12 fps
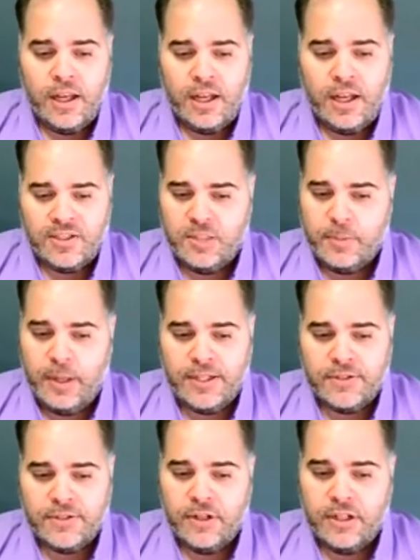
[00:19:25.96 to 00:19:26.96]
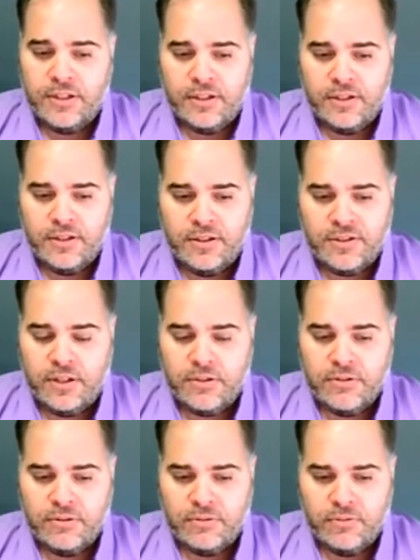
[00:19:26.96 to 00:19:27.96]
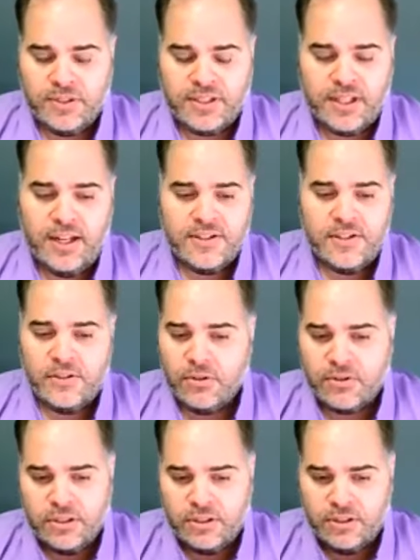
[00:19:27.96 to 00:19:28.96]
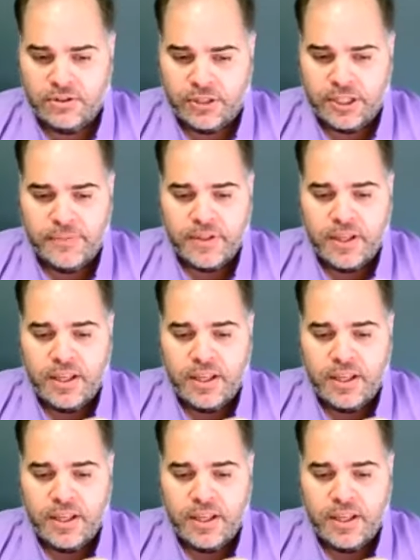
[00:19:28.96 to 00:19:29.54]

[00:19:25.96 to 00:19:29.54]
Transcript: See Spot Run, Southern Wisconsin, Northern Illinois.